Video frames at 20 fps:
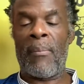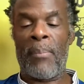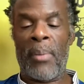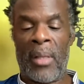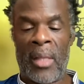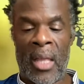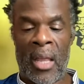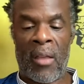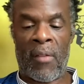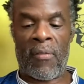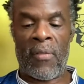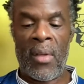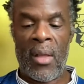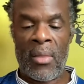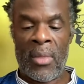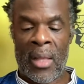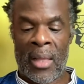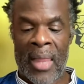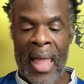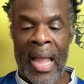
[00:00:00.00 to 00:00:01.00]
belief,
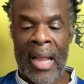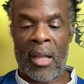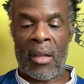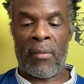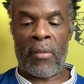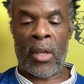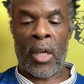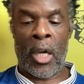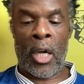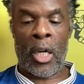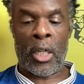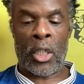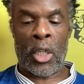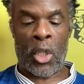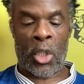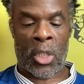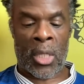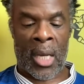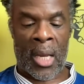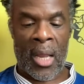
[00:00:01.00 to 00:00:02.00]
the lack of
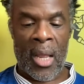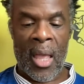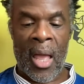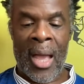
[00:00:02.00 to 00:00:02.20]
urgency.